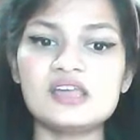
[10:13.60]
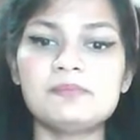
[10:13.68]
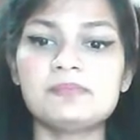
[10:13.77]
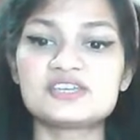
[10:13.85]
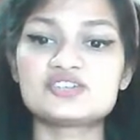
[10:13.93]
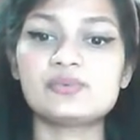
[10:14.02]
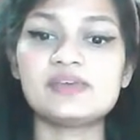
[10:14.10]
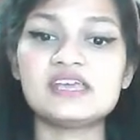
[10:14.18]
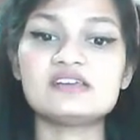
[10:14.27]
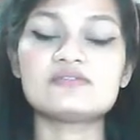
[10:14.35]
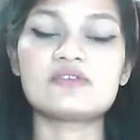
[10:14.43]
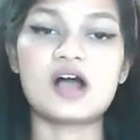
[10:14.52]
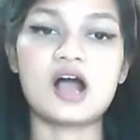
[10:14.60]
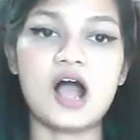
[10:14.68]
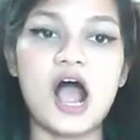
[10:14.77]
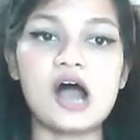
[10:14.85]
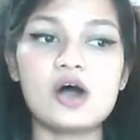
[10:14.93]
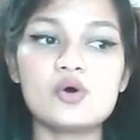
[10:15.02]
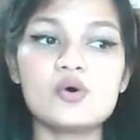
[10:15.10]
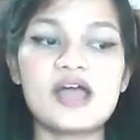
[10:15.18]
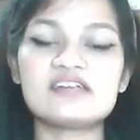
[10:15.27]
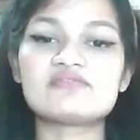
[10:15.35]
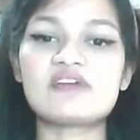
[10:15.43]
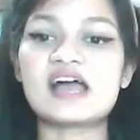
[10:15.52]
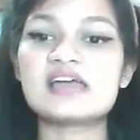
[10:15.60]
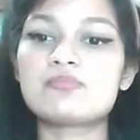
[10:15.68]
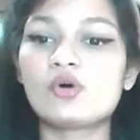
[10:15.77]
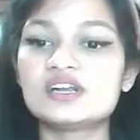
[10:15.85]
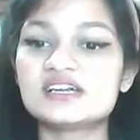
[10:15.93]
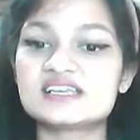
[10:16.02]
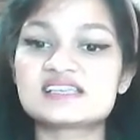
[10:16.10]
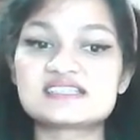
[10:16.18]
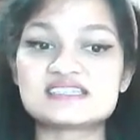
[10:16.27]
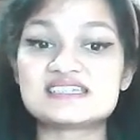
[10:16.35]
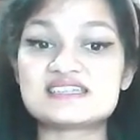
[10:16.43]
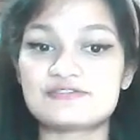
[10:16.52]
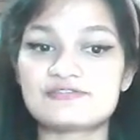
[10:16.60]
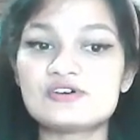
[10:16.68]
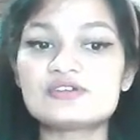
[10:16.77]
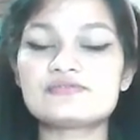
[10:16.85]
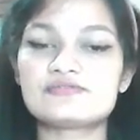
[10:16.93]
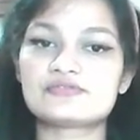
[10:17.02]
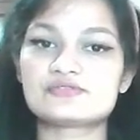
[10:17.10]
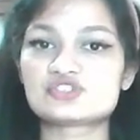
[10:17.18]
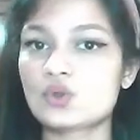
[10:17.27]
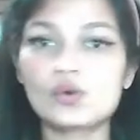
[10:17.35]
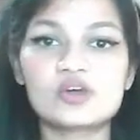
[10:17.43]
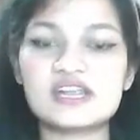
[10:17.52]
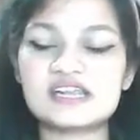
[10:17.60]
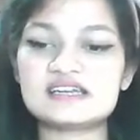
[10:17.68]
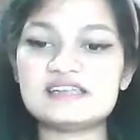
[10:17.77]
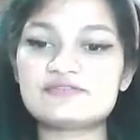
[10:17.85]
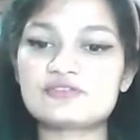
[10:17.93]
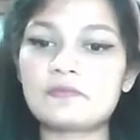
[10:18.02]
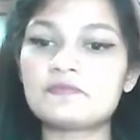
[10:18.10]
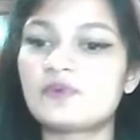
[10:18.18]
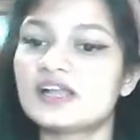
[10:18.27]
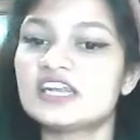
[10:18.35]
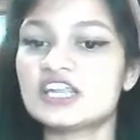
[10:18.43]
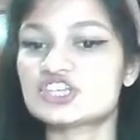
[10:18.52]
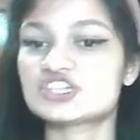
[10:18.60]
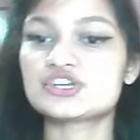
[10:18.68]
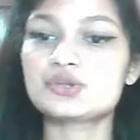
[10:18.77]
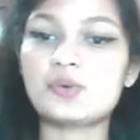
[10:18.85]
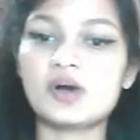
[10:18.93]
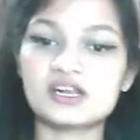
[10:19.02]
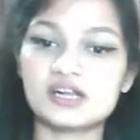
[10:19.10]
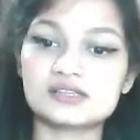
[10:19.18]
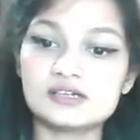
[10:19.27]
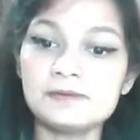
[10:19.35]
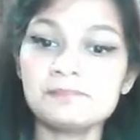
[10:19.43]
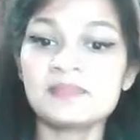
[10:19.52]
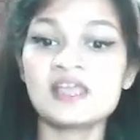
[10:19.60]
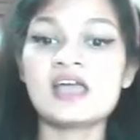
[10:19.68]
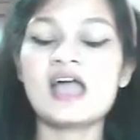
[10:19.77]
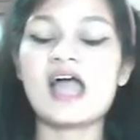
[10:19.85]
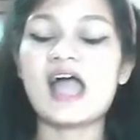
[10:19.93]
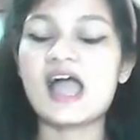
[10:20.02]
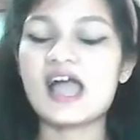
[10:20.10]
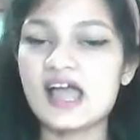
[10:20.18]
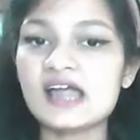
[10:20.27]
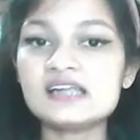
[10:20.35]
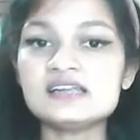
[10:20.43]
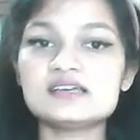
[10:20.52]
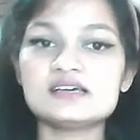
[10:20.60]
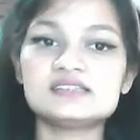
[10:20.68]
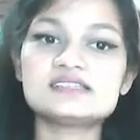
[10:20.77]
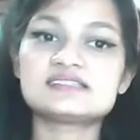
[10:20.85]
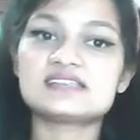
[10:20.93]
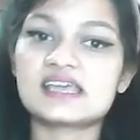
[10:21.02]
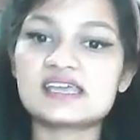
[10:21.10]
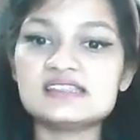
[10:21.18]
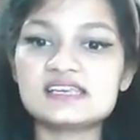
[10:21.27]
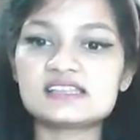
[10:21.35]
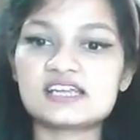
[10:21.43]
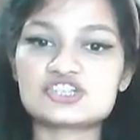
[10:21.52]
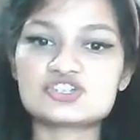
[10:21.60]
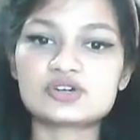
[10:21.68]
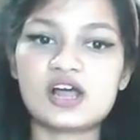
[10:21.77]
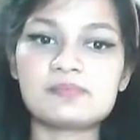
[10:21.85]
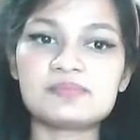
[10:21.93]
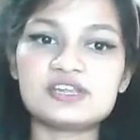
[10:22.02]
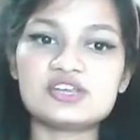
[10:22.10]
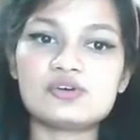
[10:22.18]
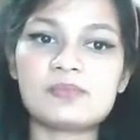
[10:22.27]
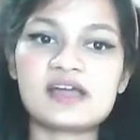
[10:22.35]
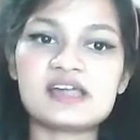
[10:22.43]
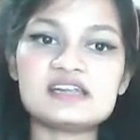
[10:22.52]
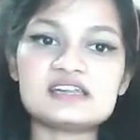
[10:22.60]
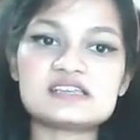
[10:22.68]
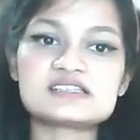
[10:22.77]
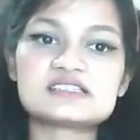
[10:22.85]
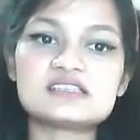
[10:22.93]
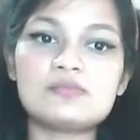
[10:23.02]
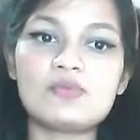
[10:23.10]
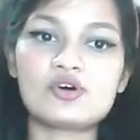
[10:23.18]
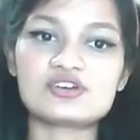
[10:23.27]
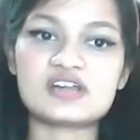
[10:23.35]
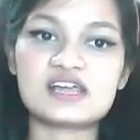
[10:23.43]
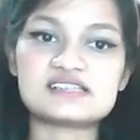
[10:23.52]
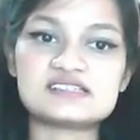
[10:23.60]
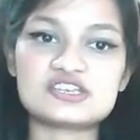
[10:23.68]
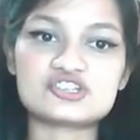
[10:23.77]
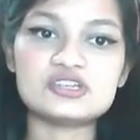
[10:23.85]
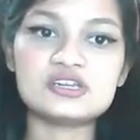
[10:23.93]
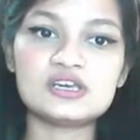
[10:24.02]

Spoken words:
between how and why politics differ so greatly from one nation to another. And the second thing that should come to your mind is the modernization